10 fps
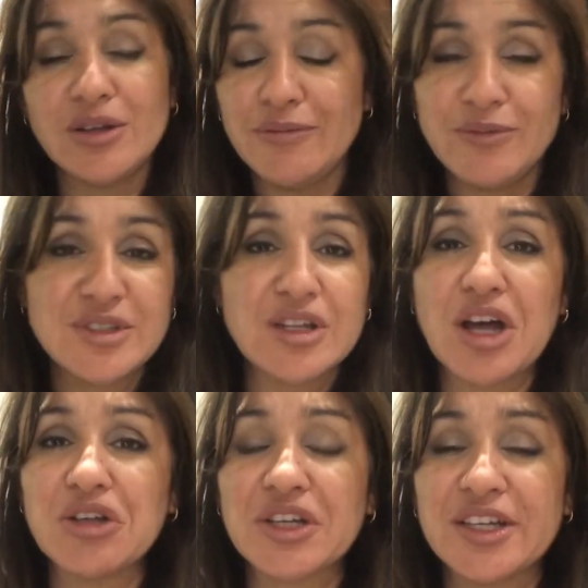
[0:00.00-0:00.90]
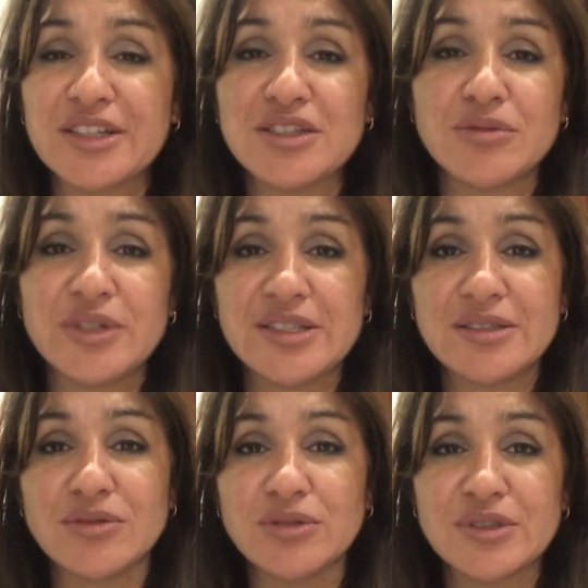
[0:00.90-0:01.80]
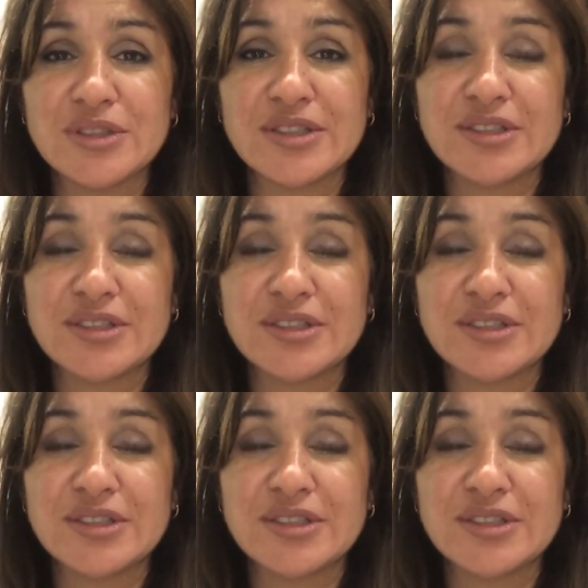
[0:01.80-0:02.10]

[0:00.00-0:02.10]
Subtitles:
Start looking into resources,